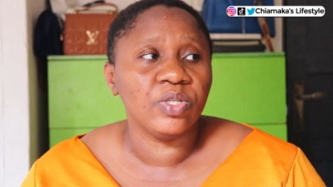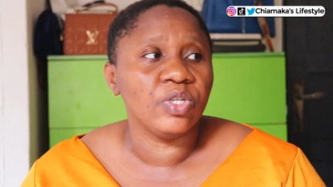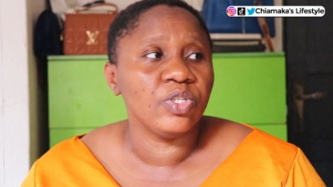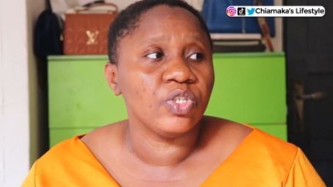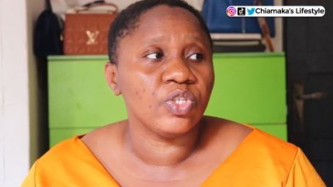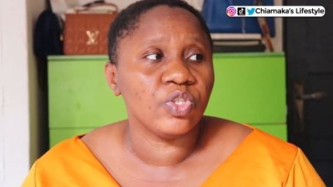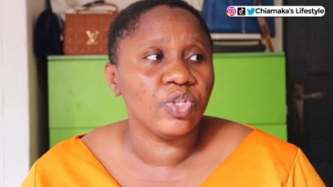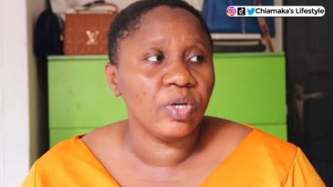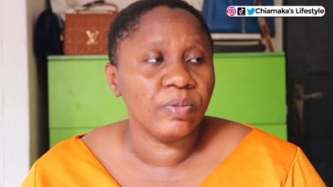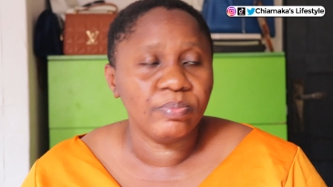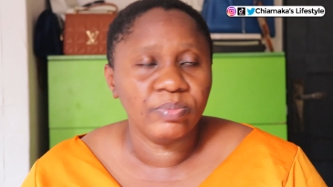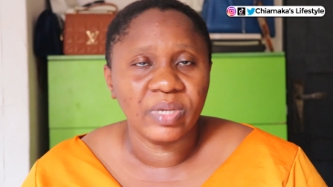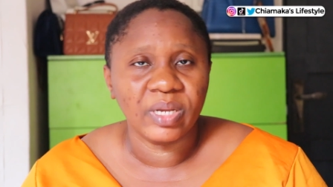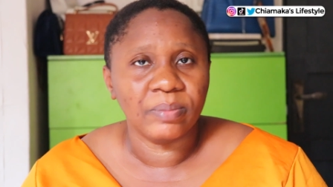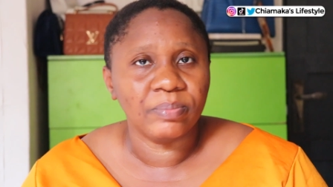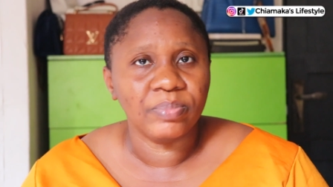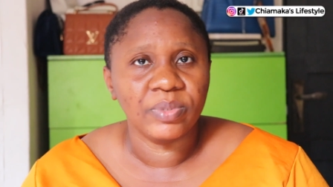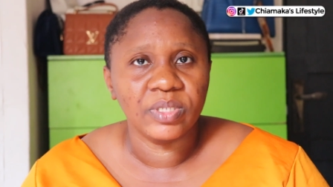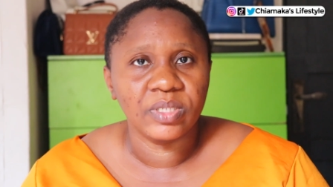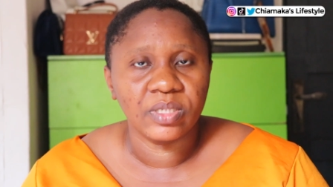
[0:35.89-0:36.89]
Don't disturb me.
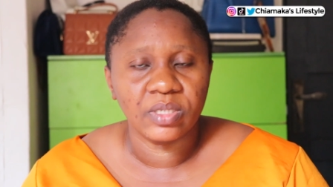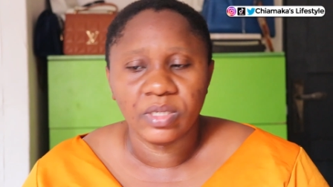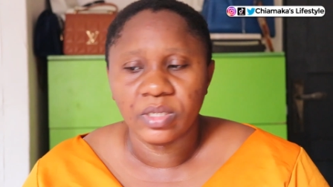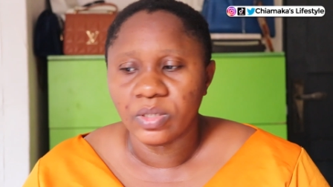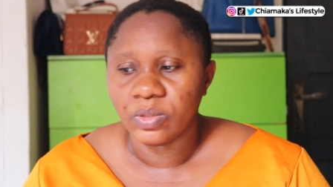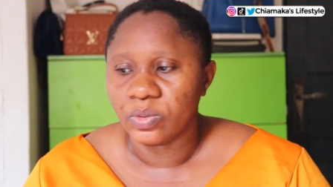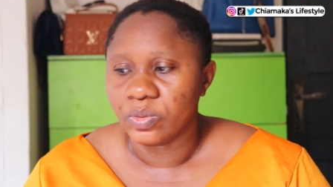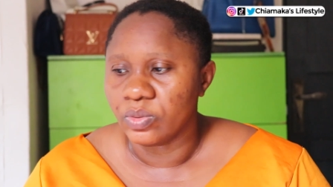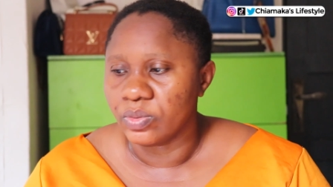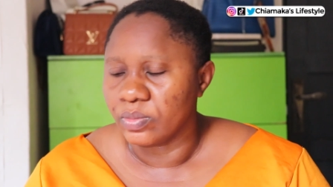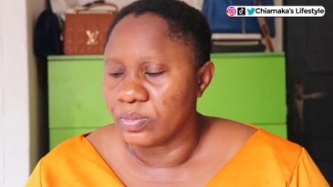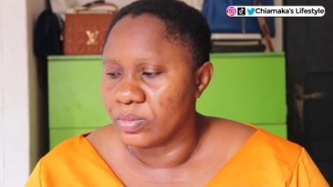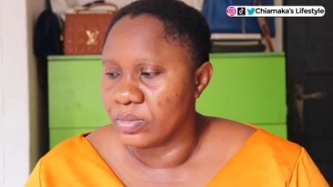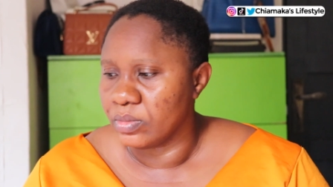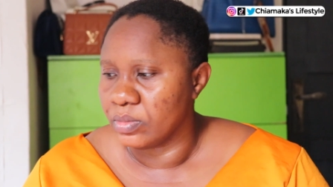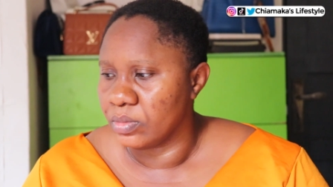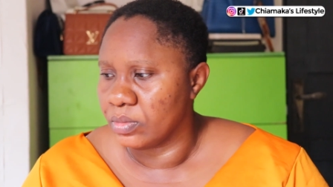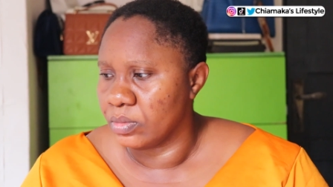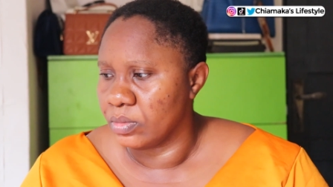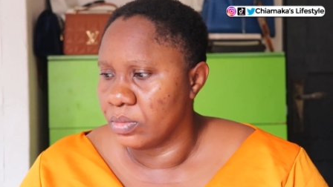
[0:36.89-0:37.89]
I'm busy here.
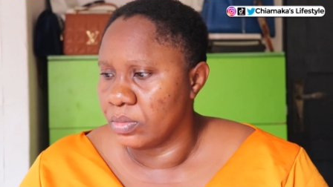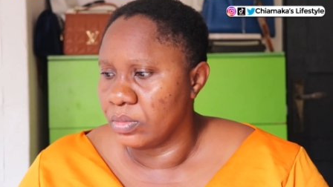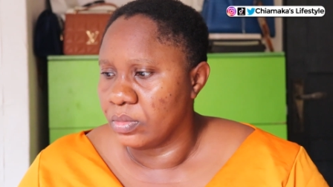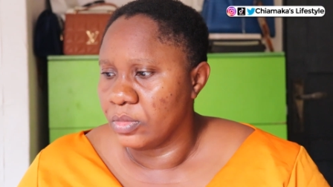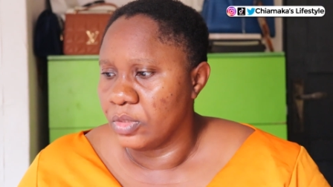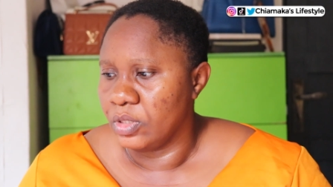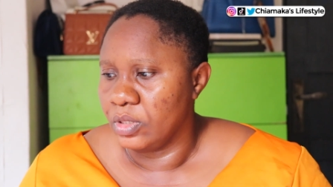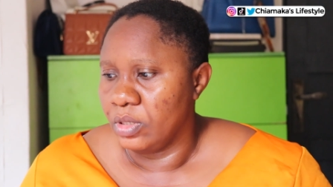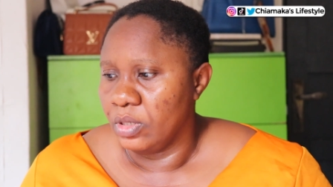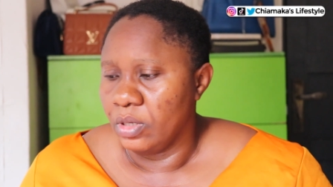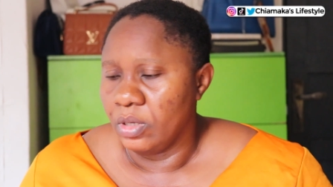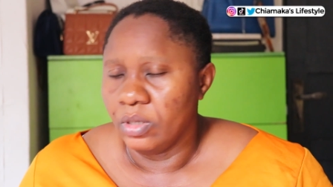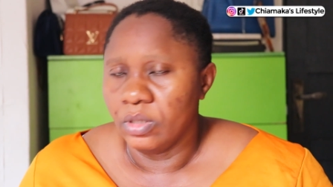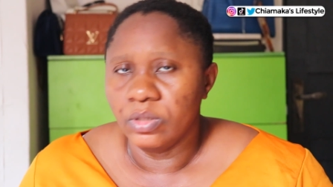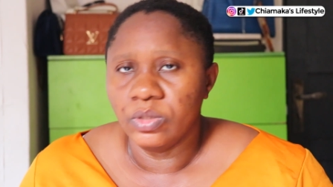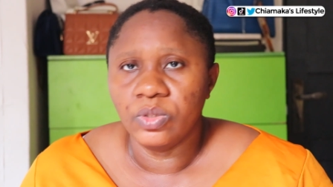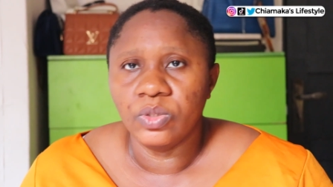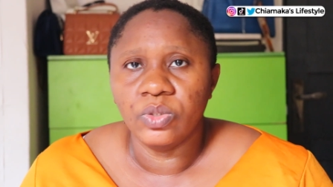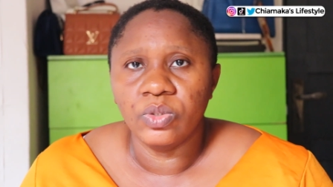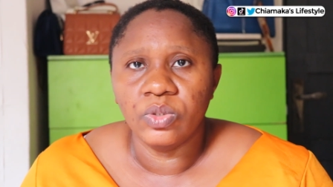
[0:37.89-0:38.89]

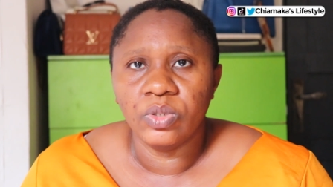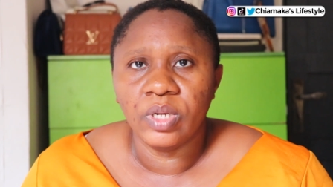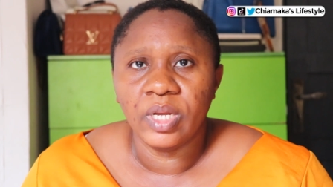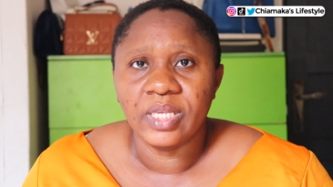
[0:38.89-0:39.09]
So,